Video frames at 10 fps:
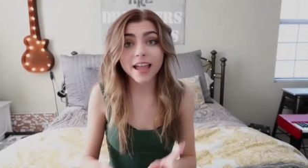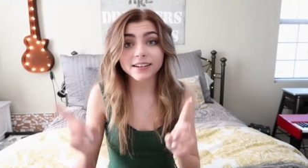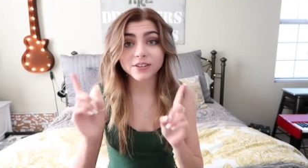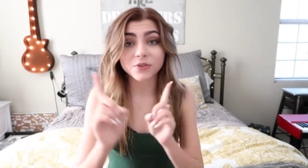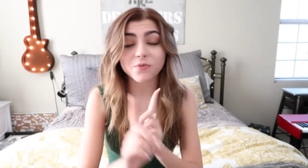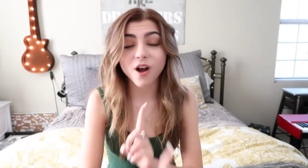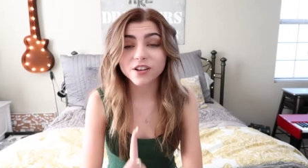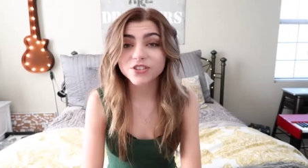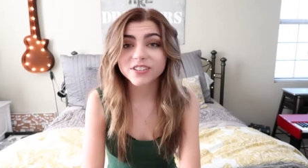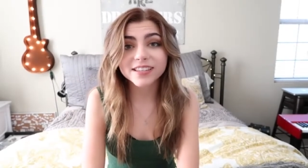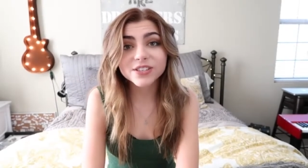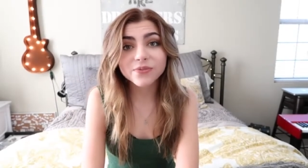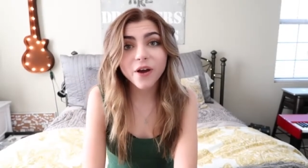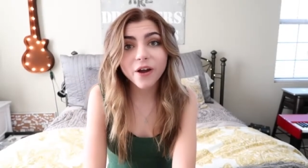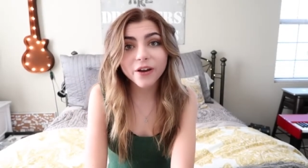And if you watched
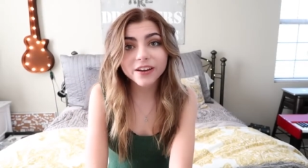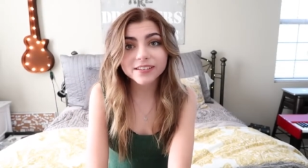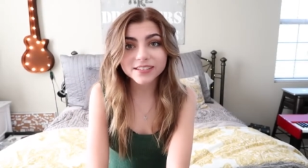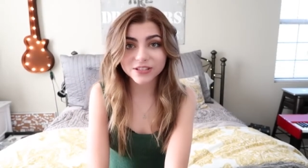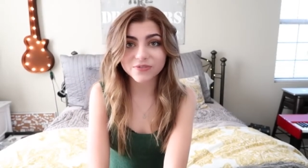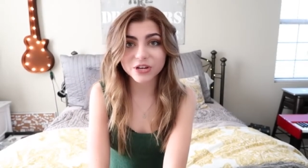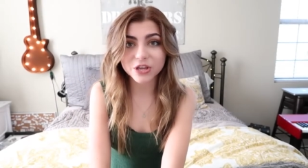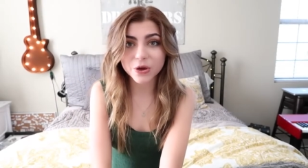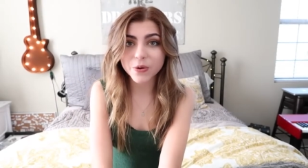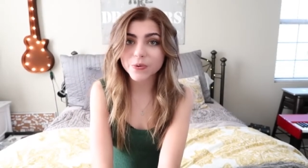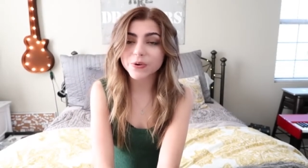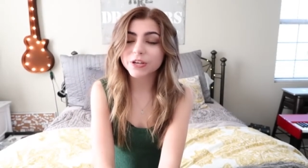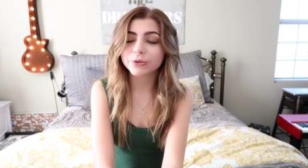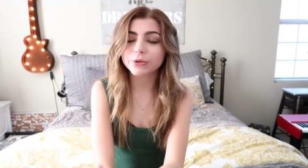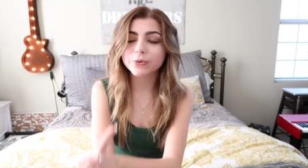this far into the video,
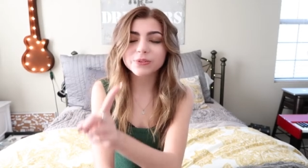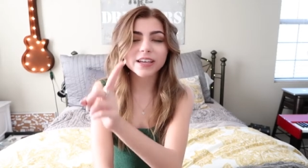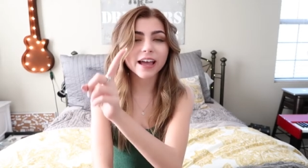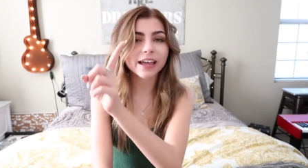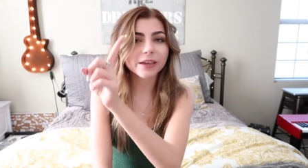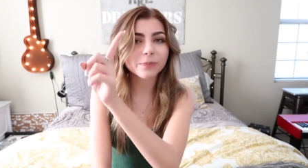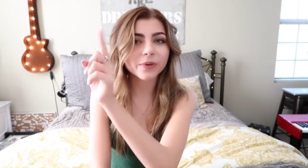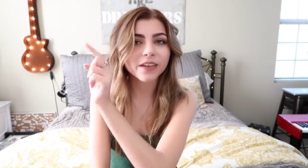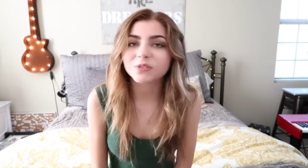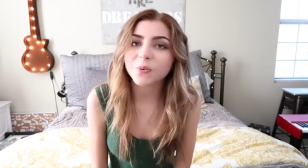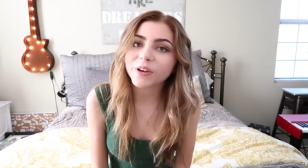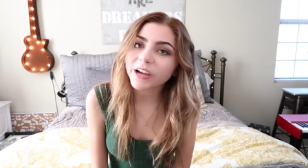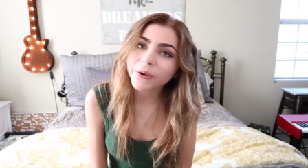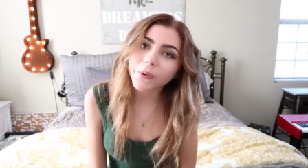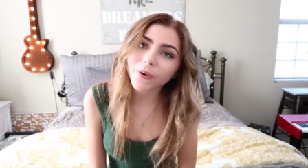you type,
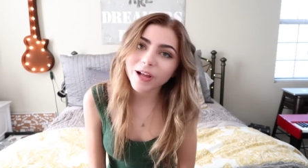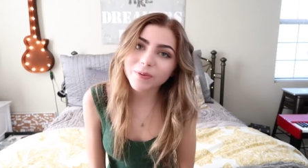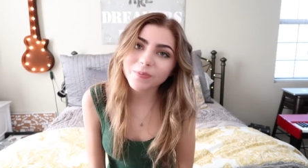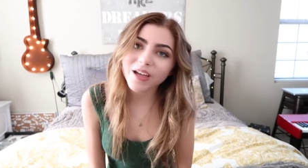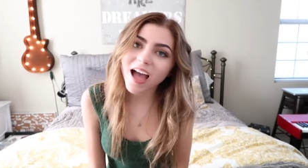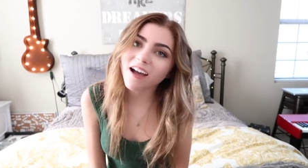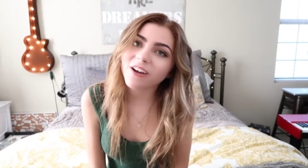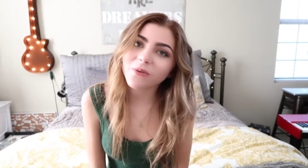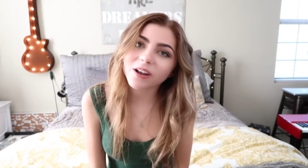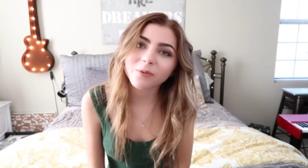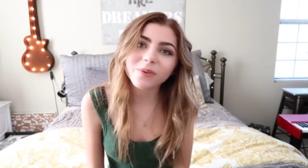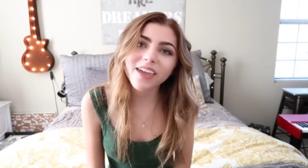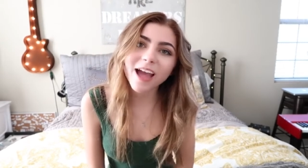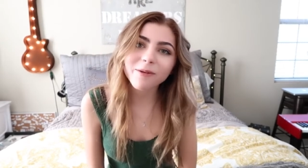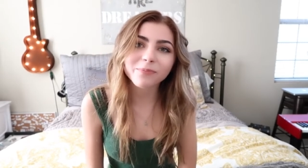when I grow up, I want to
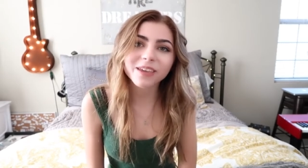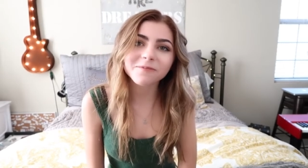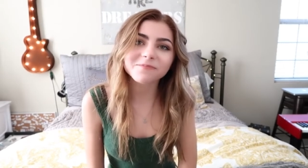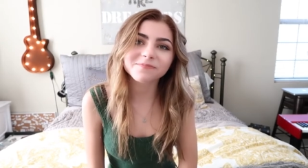be happy.